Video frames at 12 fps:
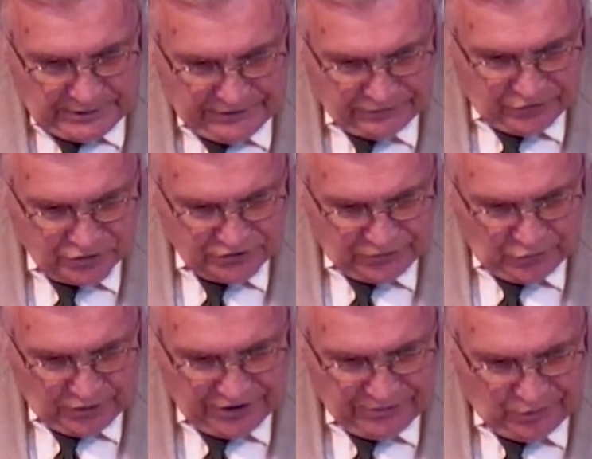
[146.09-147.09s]
in verse
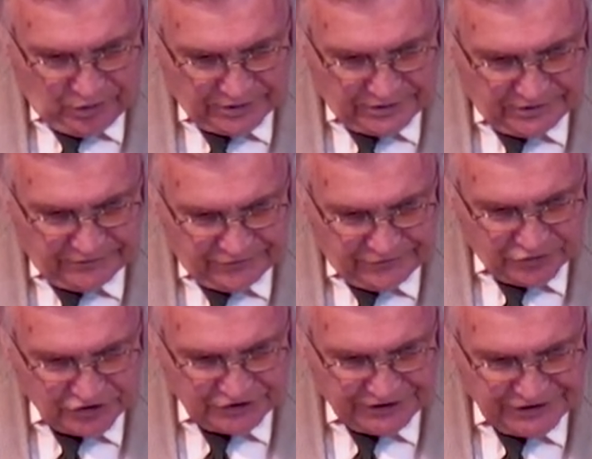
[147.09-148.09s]
4, he brought the
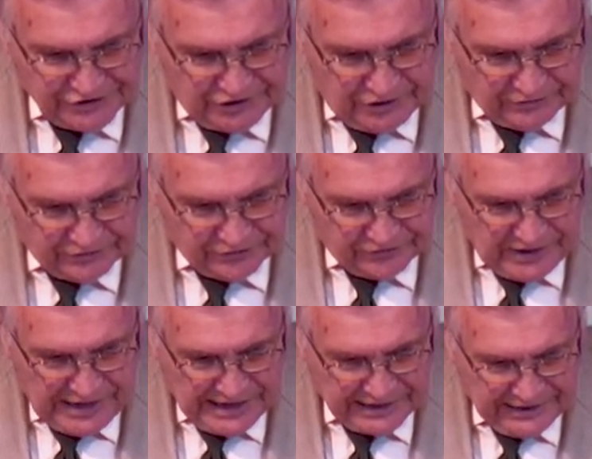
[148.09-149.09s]
firstlings of the
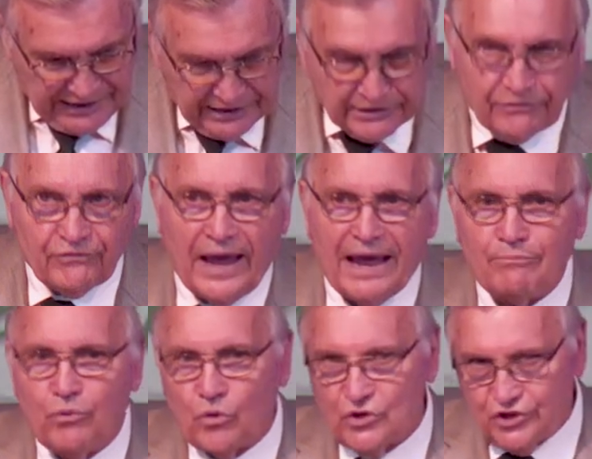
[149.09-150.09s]
flock and the fat
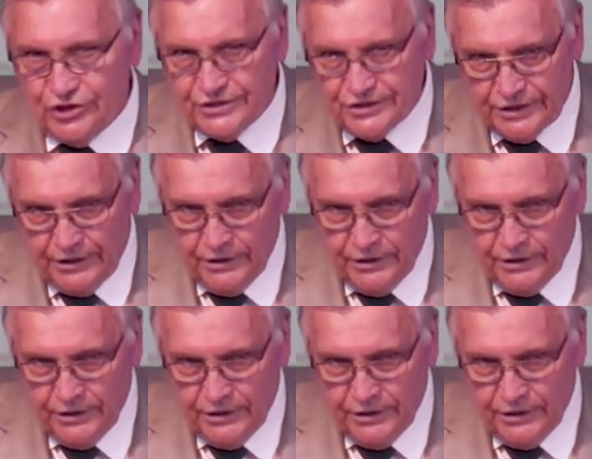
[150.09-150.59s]
portions.